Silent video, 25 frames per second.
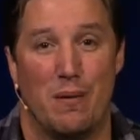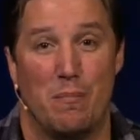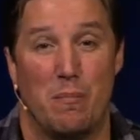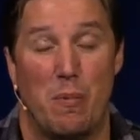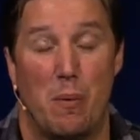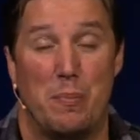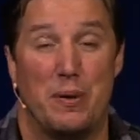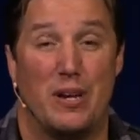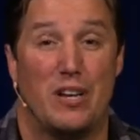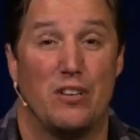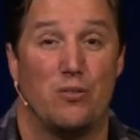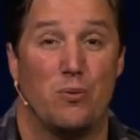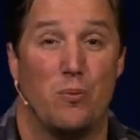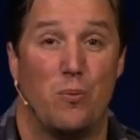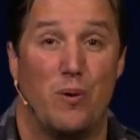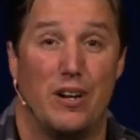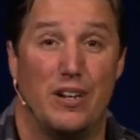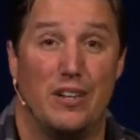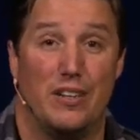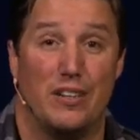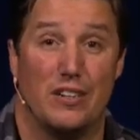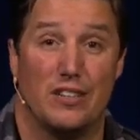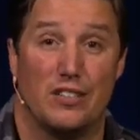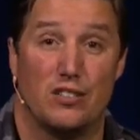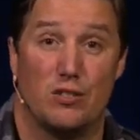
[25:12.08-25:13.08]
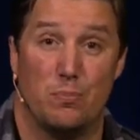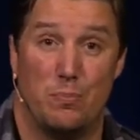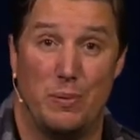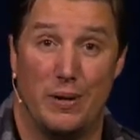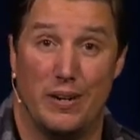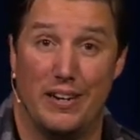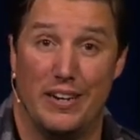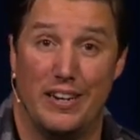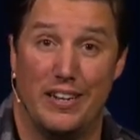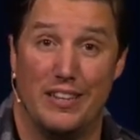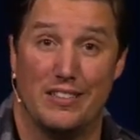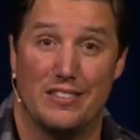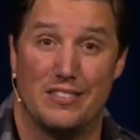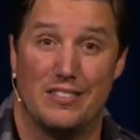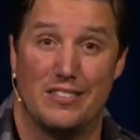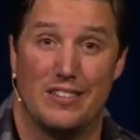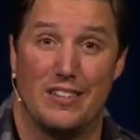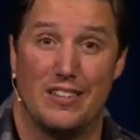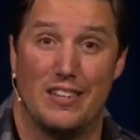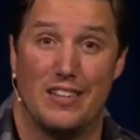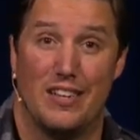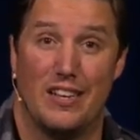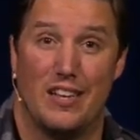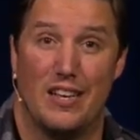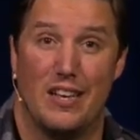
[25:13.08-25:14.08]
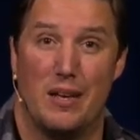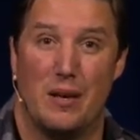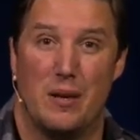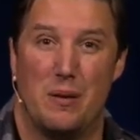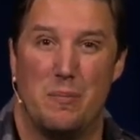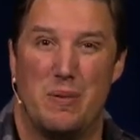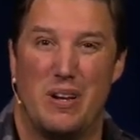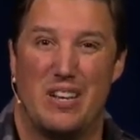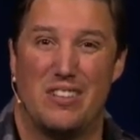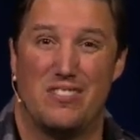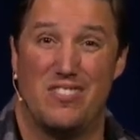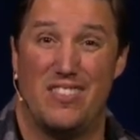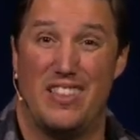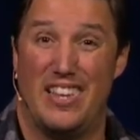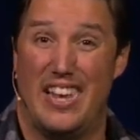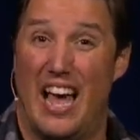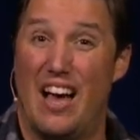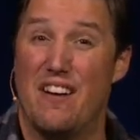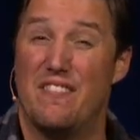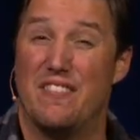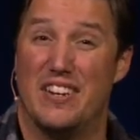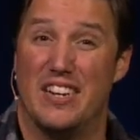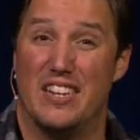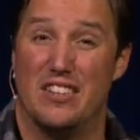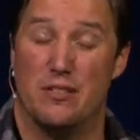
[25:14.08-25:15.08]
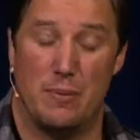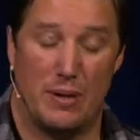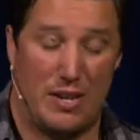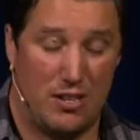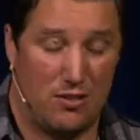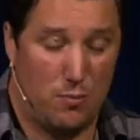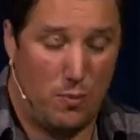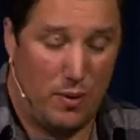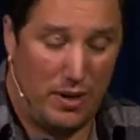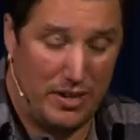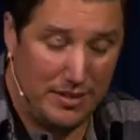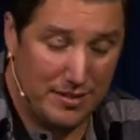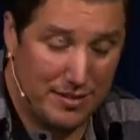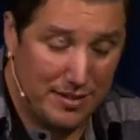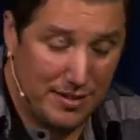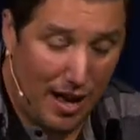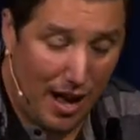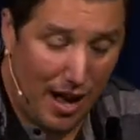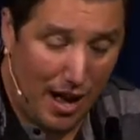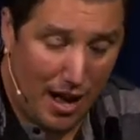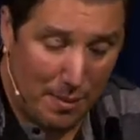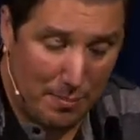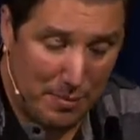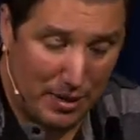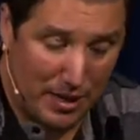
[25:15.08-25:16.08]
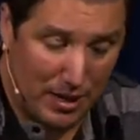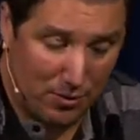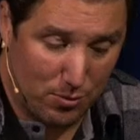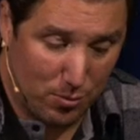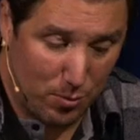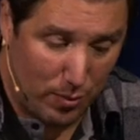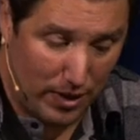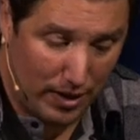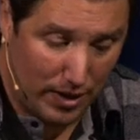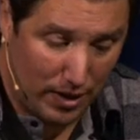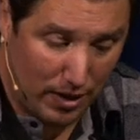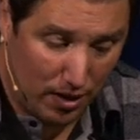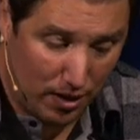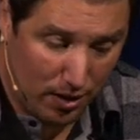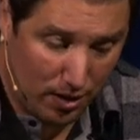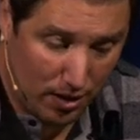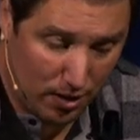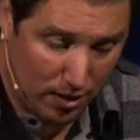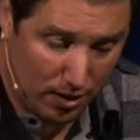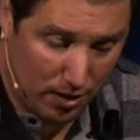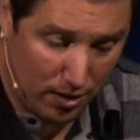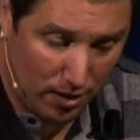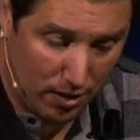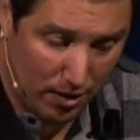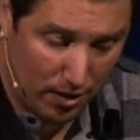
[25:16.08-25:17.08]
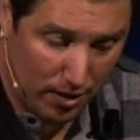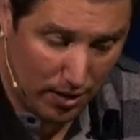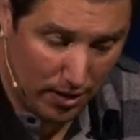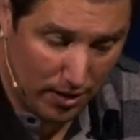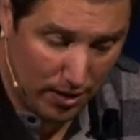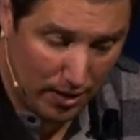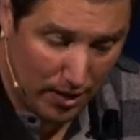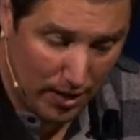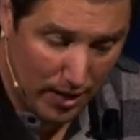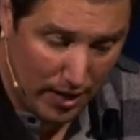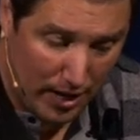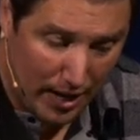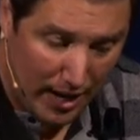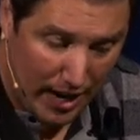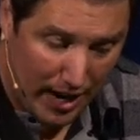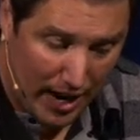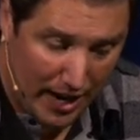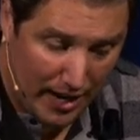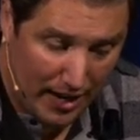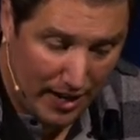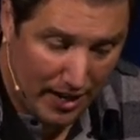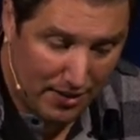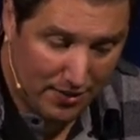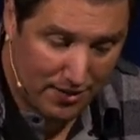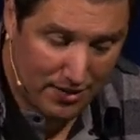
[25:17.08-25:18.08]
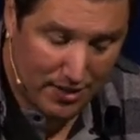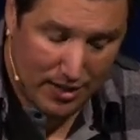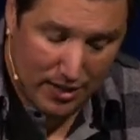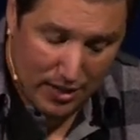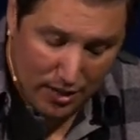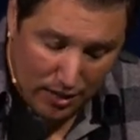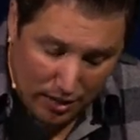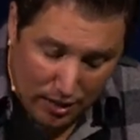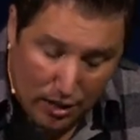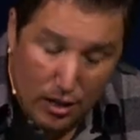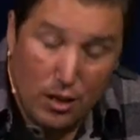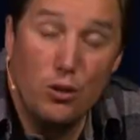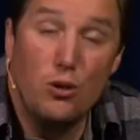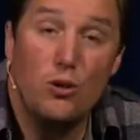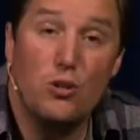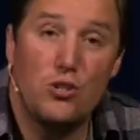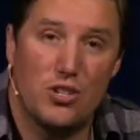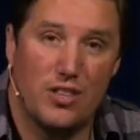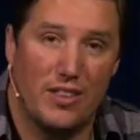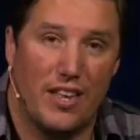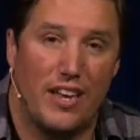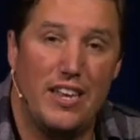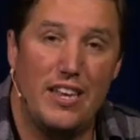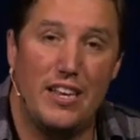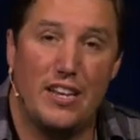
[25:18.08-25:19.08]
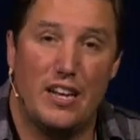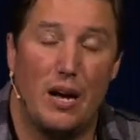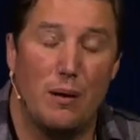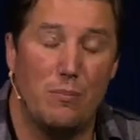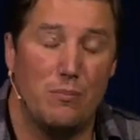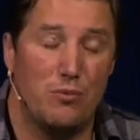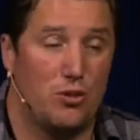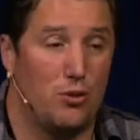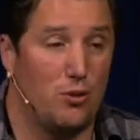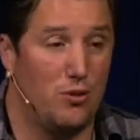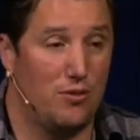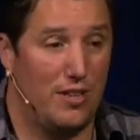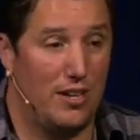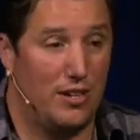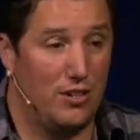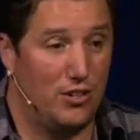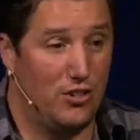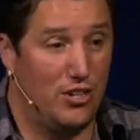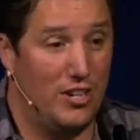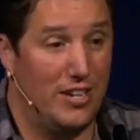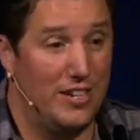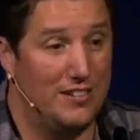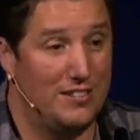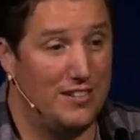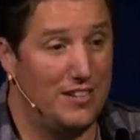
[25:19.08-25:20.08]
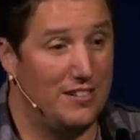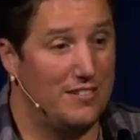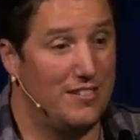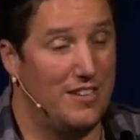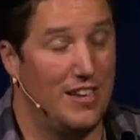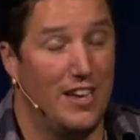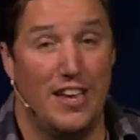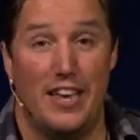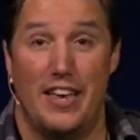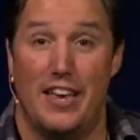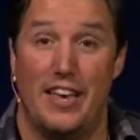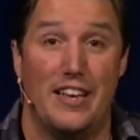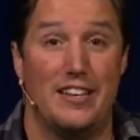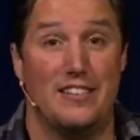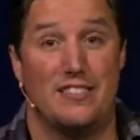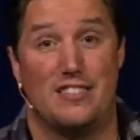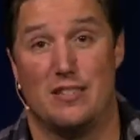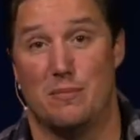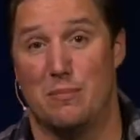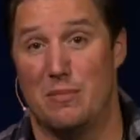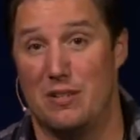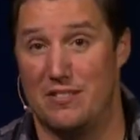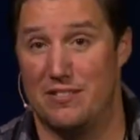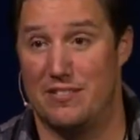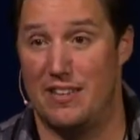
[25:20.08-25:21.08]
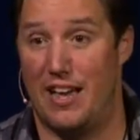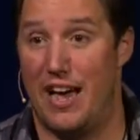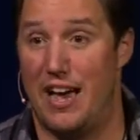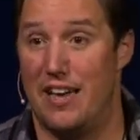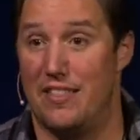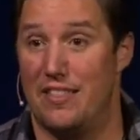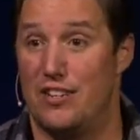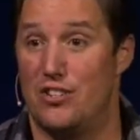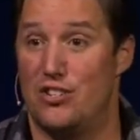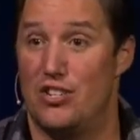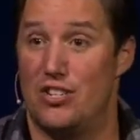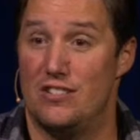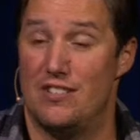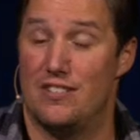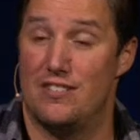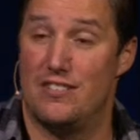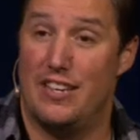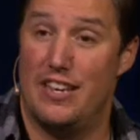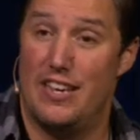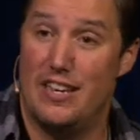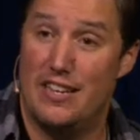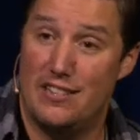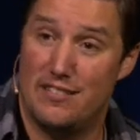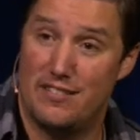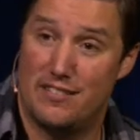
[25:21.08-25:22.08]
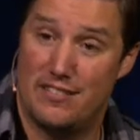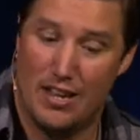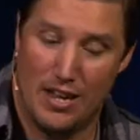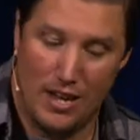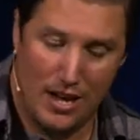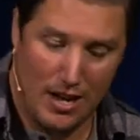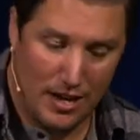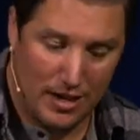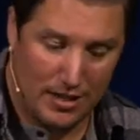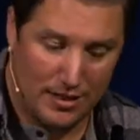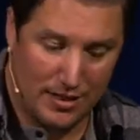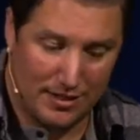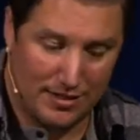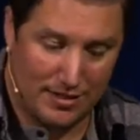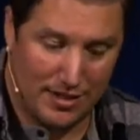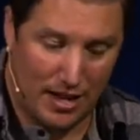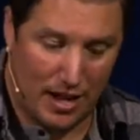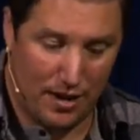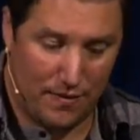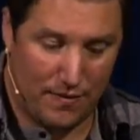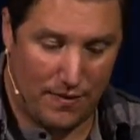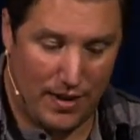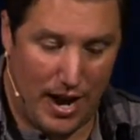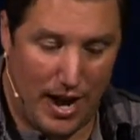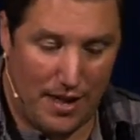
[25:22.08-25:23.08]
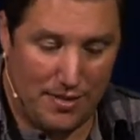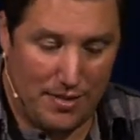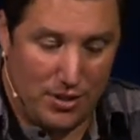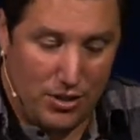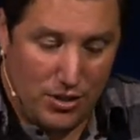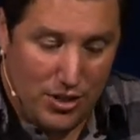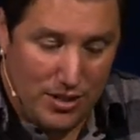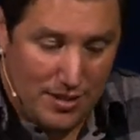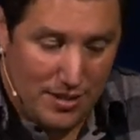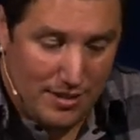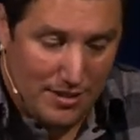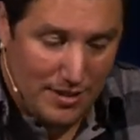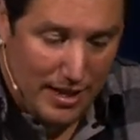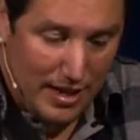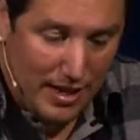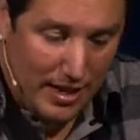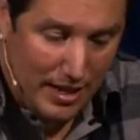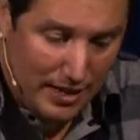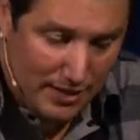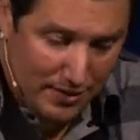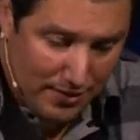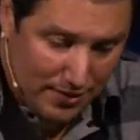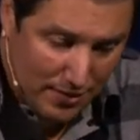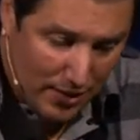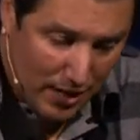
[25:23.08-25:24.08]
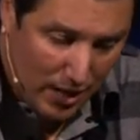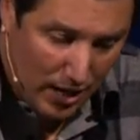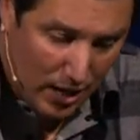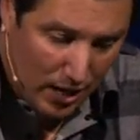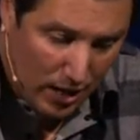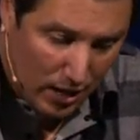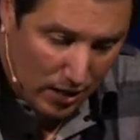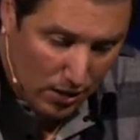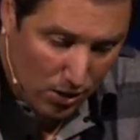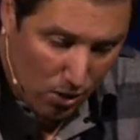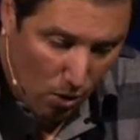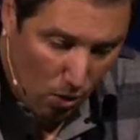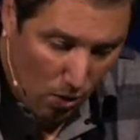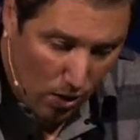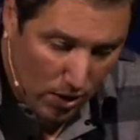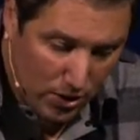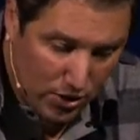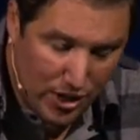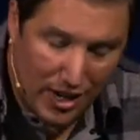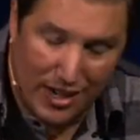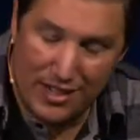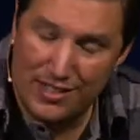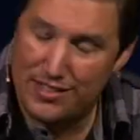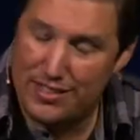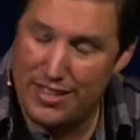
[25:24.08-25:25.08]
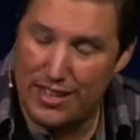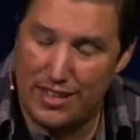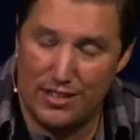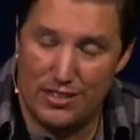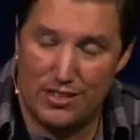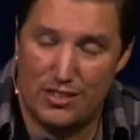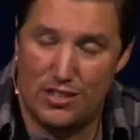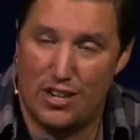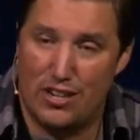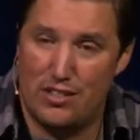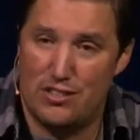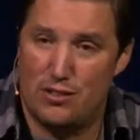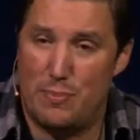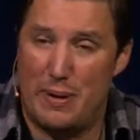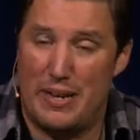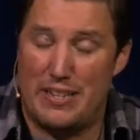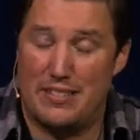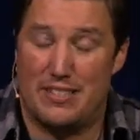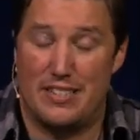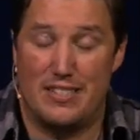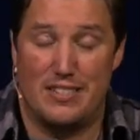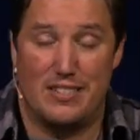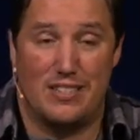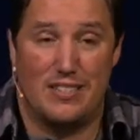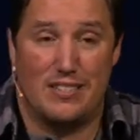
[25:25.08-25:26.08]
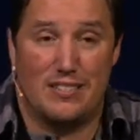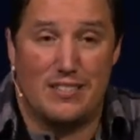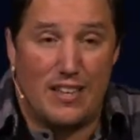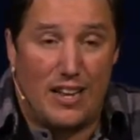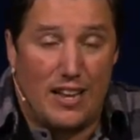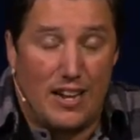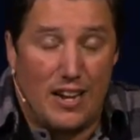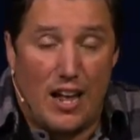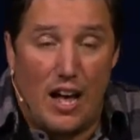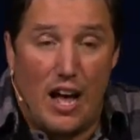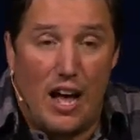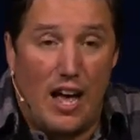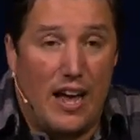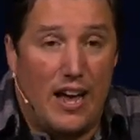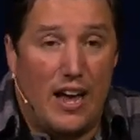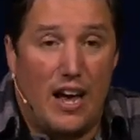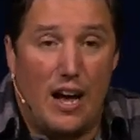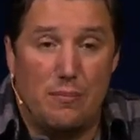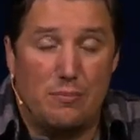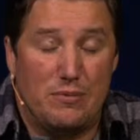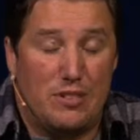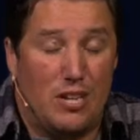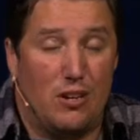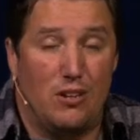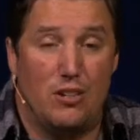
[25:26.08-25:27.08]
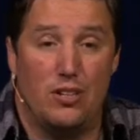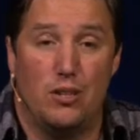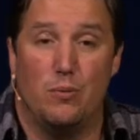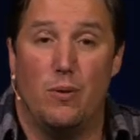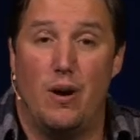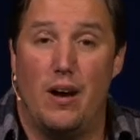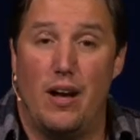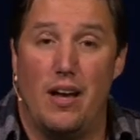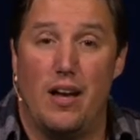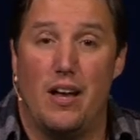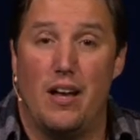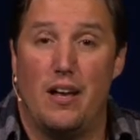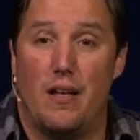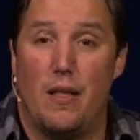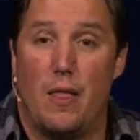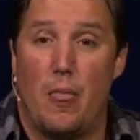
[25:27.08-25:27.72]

but because of what he had experienced. Because of the evidence, because of what he saw, because of what he heard. And his conclusion that he comes to is that Jesus is the Messiah, that Jesus is the Son of God, that Jesus is Lord. John's basically saying, hey, I'm telling you what.